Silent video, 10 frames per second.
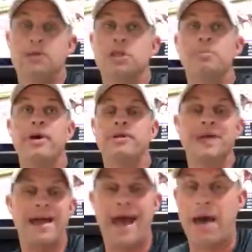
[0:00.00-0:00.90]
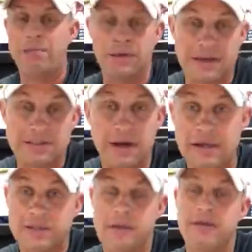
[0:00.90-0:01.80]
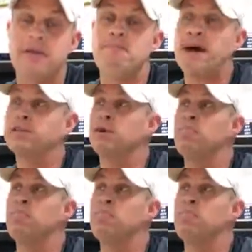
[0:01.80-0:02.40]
Just because that happened last night doesn't mean that the Mets